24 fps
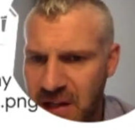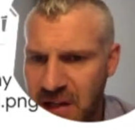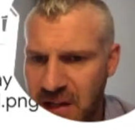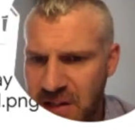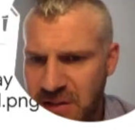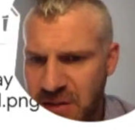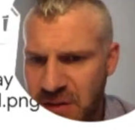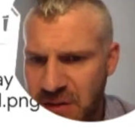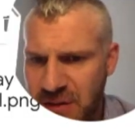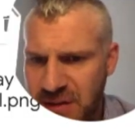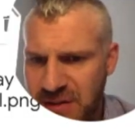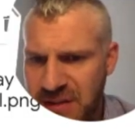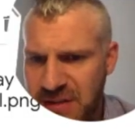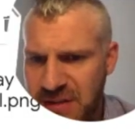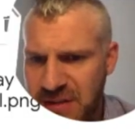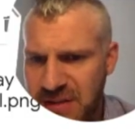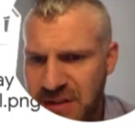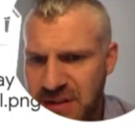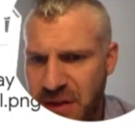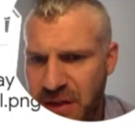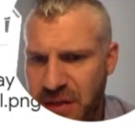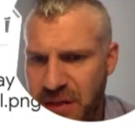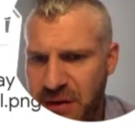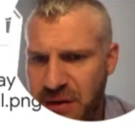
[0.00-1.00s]
So this is
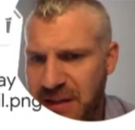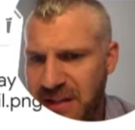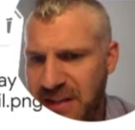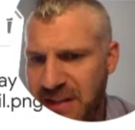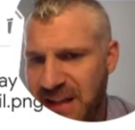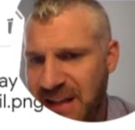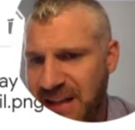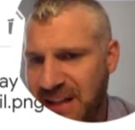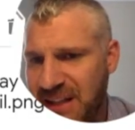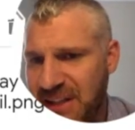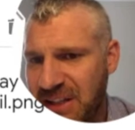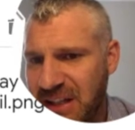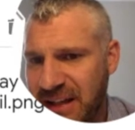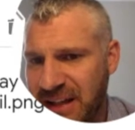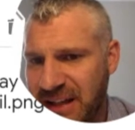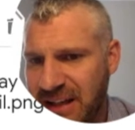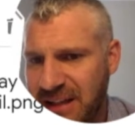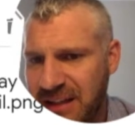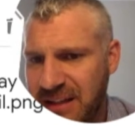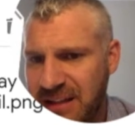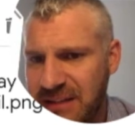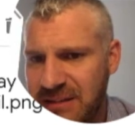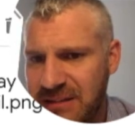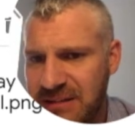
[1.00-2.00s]
the 30-day
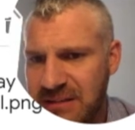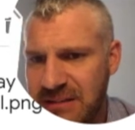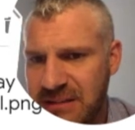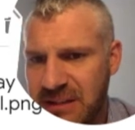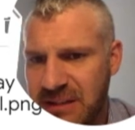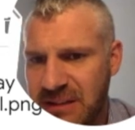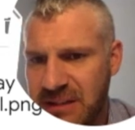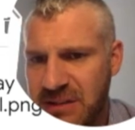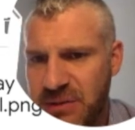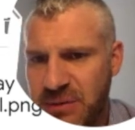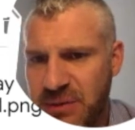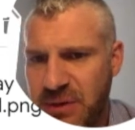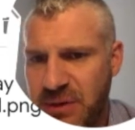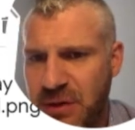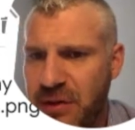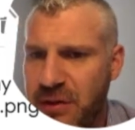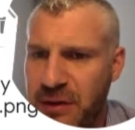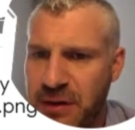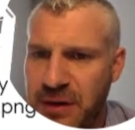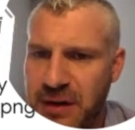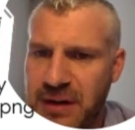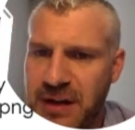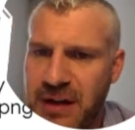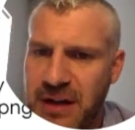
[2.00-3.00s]
click. Let's do the
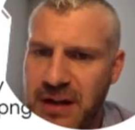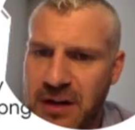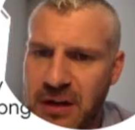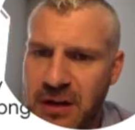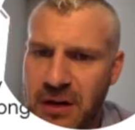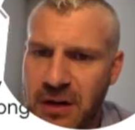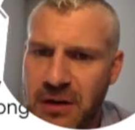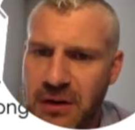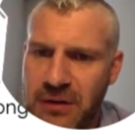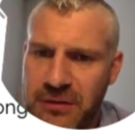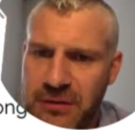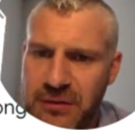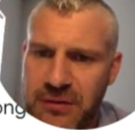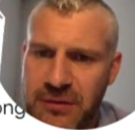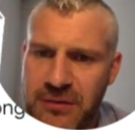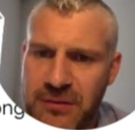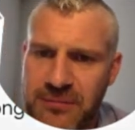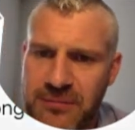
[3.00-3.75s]
30-day calls.